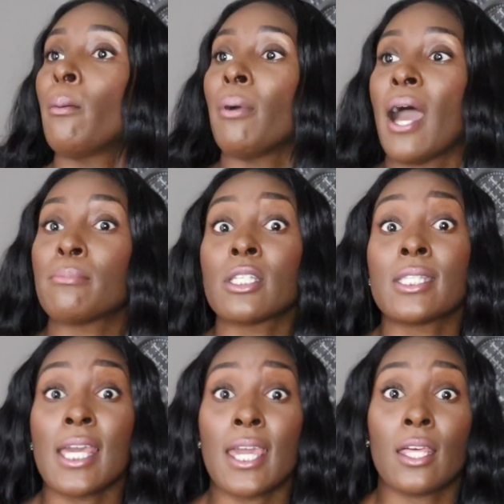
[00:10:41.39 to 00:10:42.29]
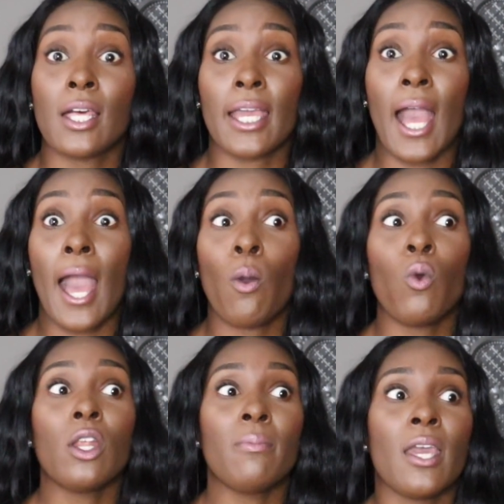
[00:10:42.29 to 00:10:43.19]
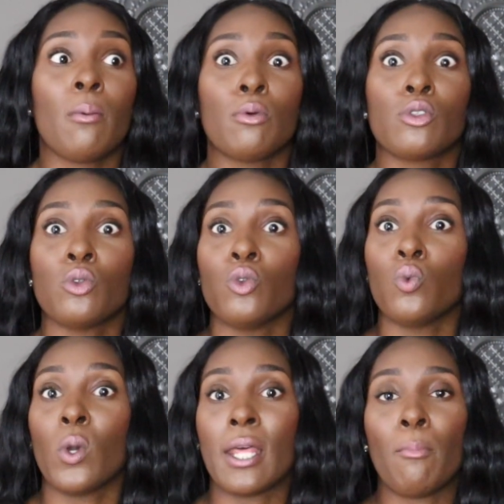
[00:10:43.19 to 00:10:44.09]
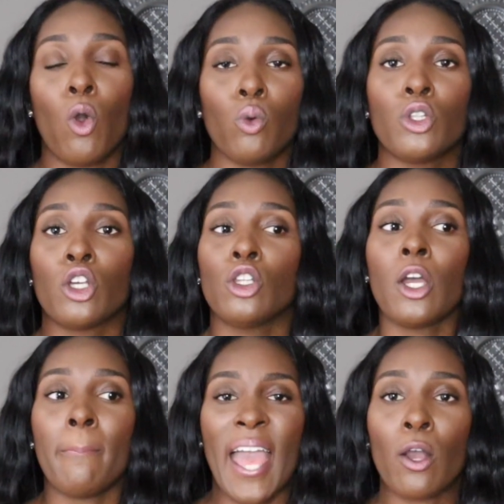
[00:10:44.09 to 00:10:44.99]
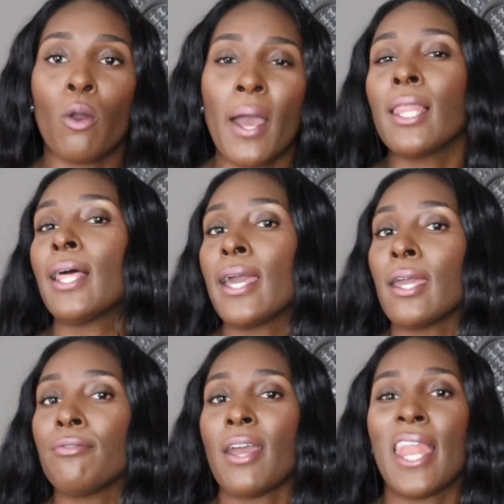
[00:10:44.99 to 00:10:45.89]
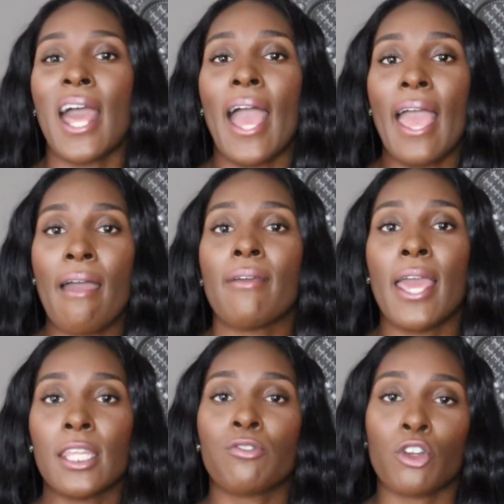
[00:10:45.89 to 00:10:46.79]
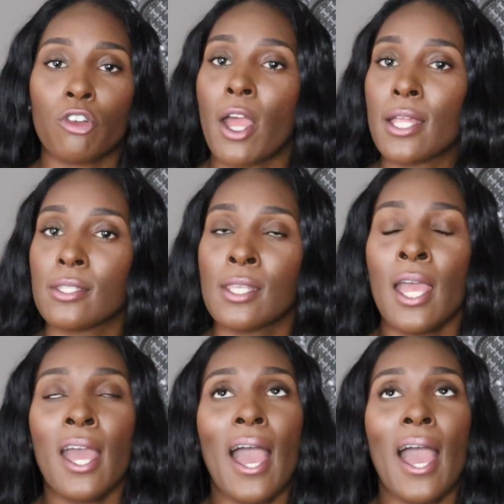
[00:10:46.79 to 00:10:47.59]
But I'm just saying, like, I want to be able to, when I'm older, look back on my life and not have any regrets.